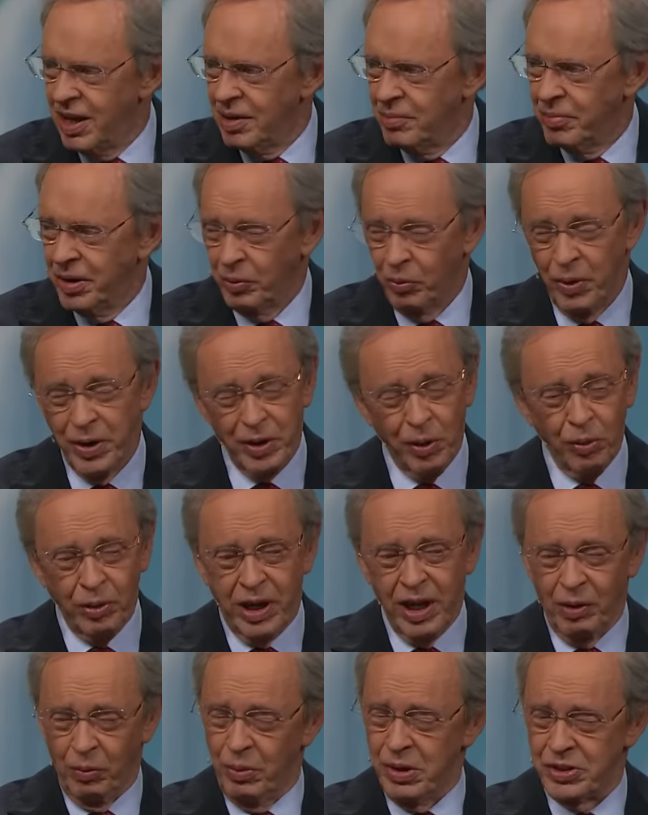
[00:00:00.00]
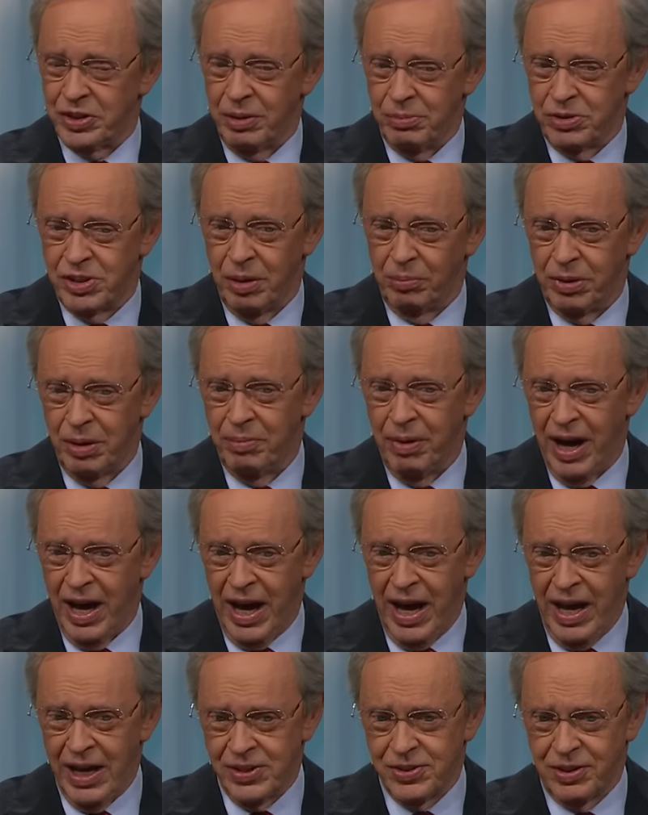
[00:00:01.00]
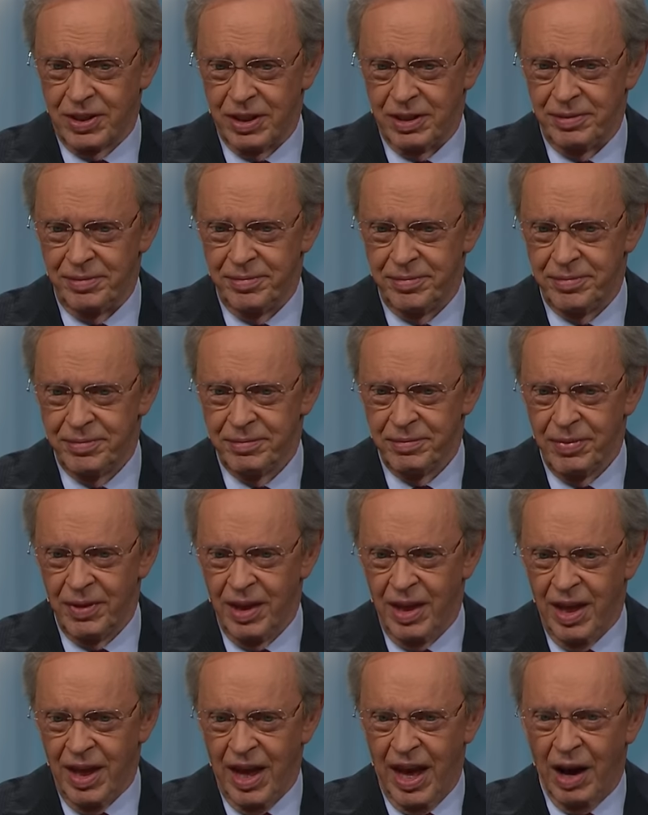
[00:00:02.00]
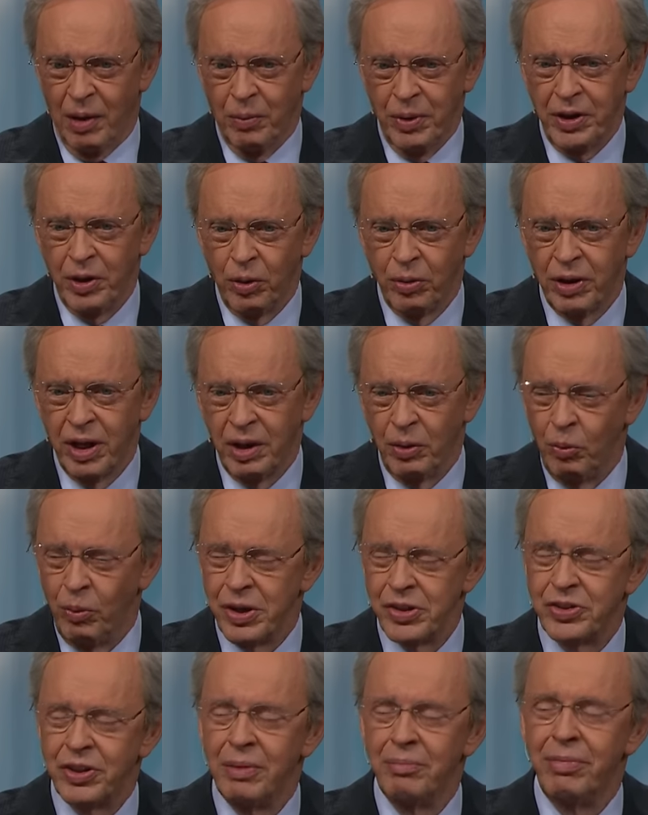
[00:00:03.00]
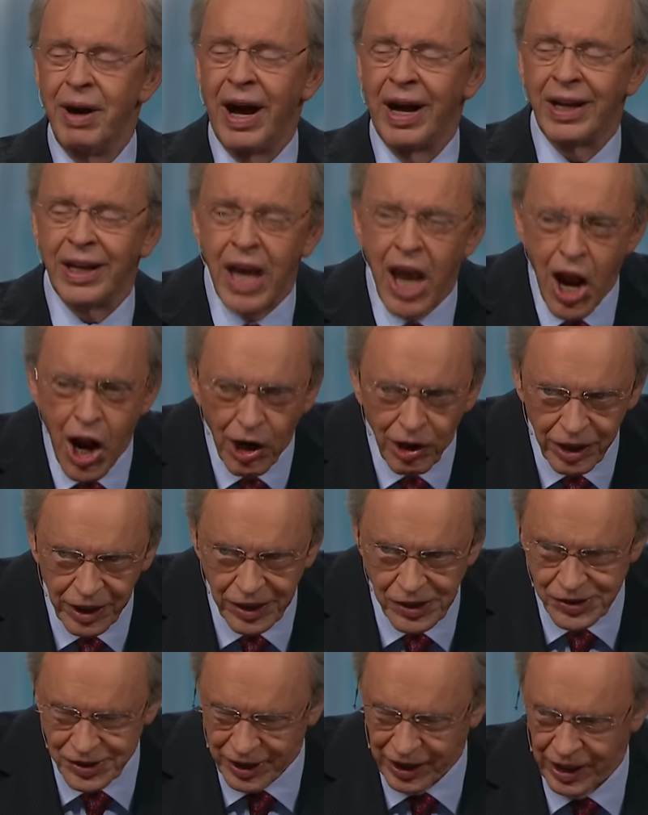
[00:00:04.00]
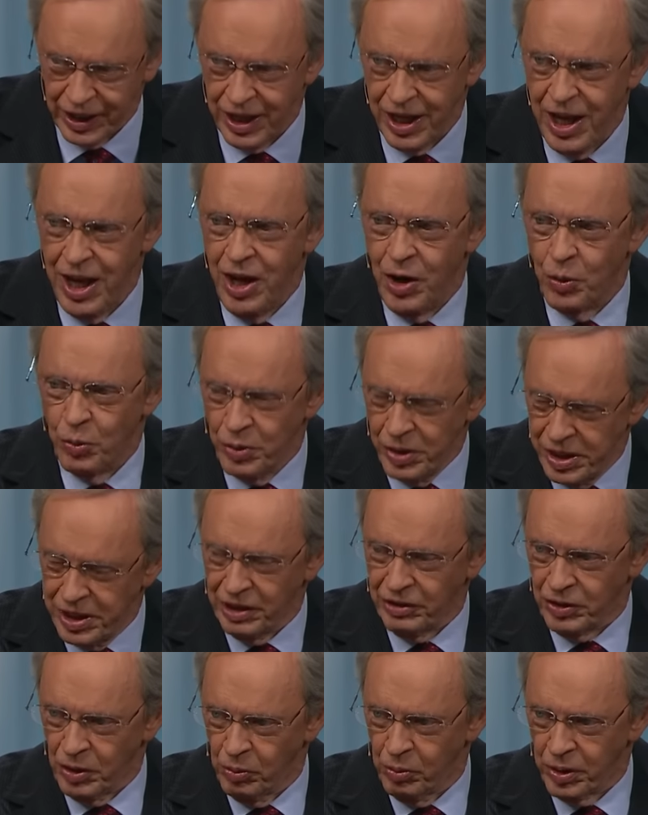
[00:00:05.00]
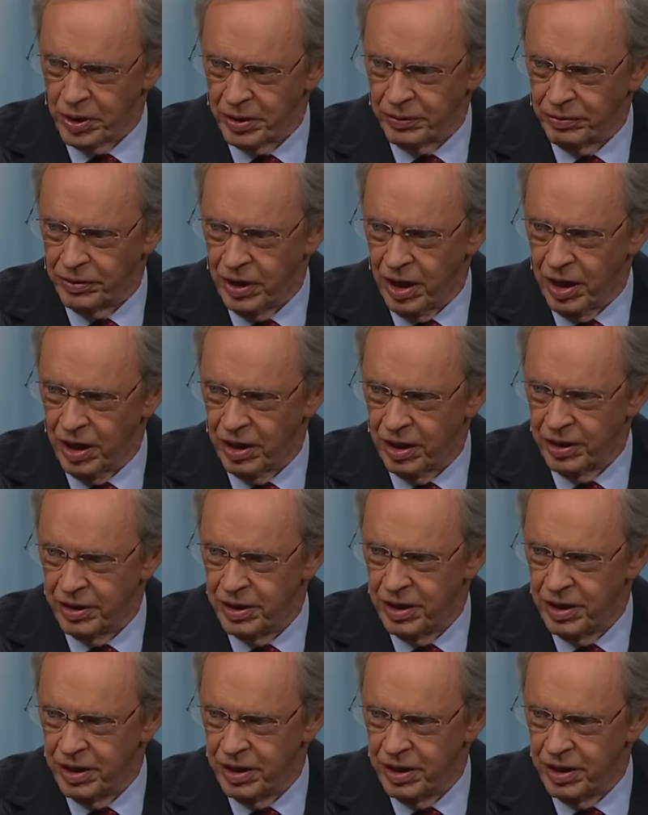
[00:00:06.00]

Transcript: But we don't get wisdom simply by asking. And we don't get wisdom by carelessly reading the Word of God.